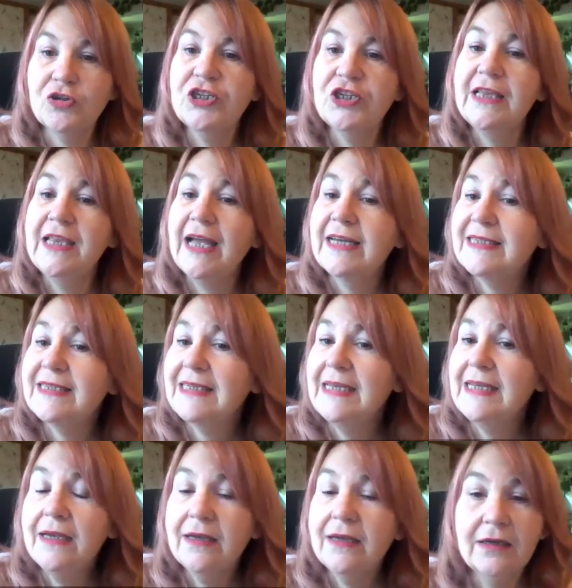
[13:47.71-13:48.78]

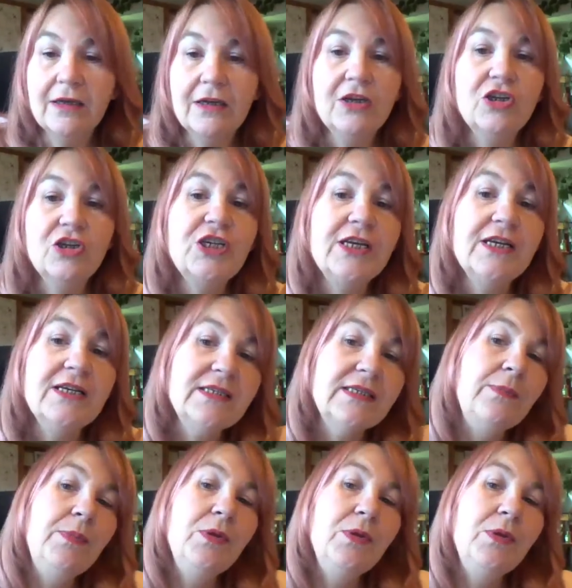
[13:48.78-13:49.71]
She is the